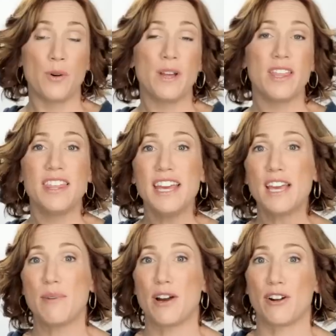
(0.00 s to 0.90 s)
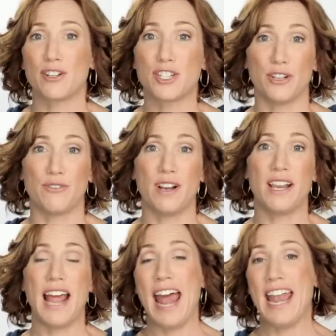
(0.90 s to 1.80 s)
we think about our
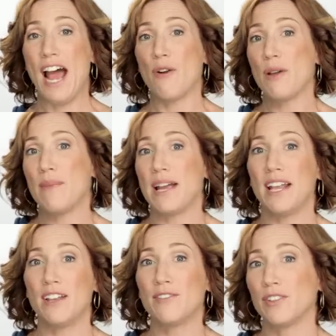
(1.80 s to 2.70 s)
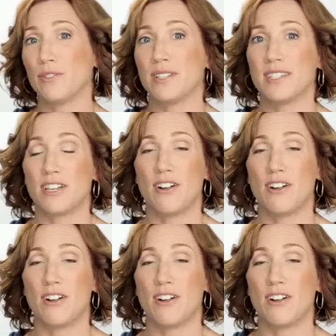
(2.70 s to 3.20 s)
children and how we might influence their